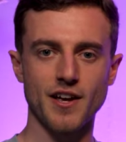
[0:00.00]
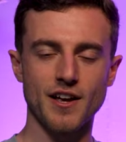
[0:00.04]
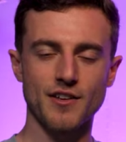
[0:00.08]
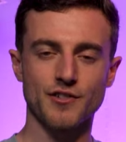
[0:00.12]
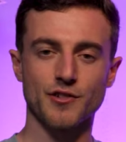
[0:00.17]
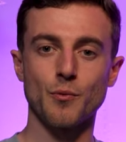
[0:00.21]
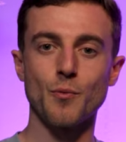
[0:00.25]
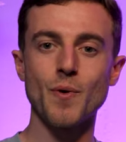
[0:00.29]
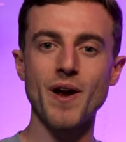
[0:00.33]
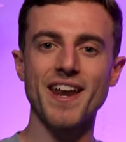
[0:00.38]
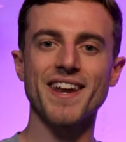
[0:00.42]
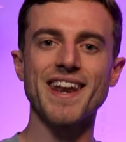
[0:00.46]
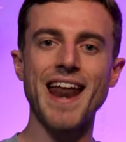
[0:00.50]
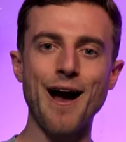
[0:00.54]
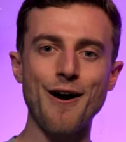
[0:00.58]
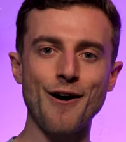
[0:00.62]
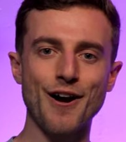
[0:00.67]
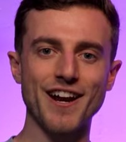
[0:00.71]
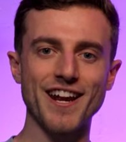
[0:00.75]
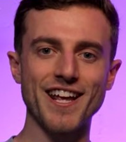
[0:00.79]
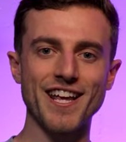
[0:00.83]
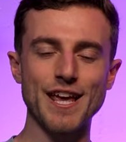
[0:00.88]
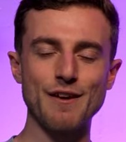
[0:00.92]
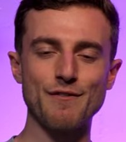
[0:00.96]
so we're now
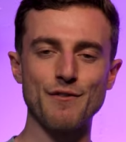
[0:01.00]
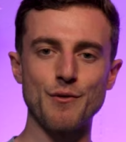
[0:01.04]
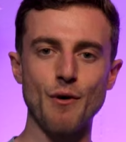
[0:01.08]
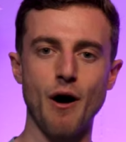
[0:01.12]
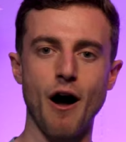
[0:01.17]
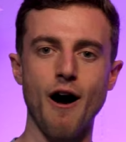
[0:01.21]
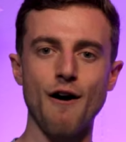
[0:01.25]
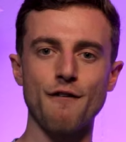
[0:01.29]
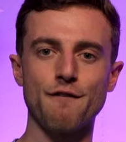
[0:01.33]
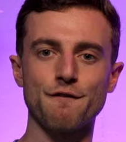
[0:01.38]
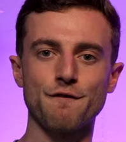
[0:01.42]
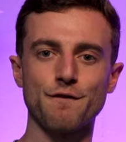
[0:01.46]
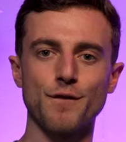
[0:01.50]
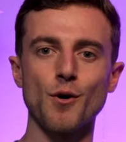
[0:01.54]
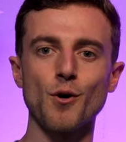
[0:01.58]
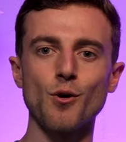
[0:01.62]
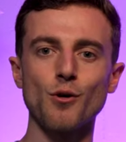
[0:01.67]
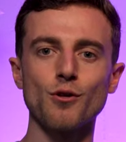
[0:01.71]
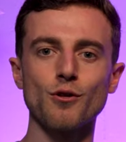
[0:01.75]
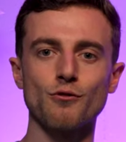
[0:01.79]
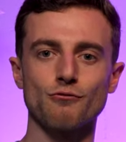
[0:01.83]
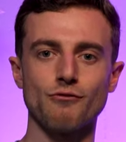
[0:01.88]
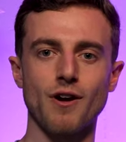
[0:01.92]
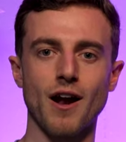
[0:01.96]
going to give you our
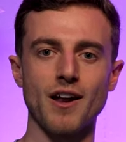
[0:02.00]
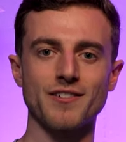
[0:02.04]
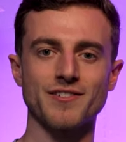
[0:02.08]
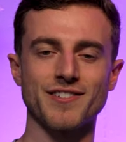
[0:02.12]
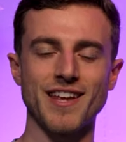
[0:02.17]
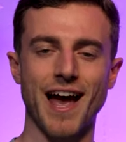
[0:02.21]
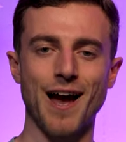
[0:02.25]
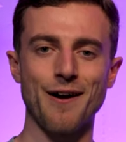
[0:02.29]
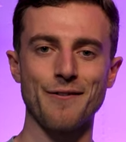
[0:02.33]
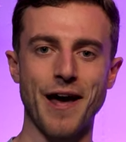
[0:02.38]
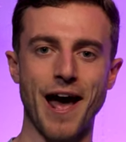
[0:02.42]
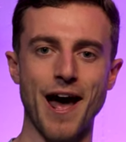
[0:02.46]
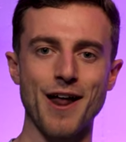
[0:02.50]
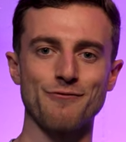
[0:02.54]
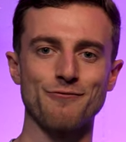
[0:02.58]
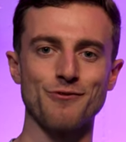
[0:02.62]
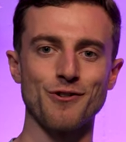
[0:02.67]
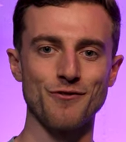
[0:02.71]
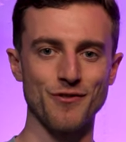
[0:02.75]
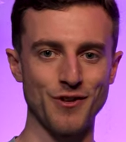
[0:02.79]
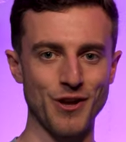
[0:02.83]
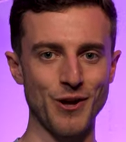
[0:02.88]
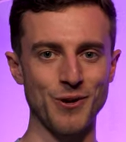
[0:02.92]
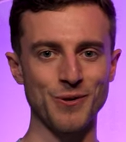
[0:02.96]
full rundown and
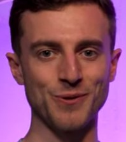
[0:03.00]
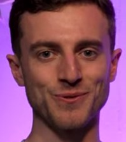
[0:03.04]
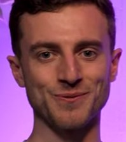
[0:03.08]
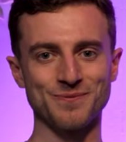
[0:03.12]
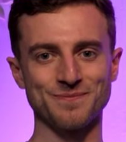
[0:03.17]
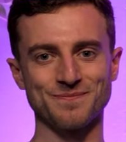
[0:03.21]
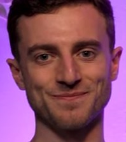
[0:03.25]
review.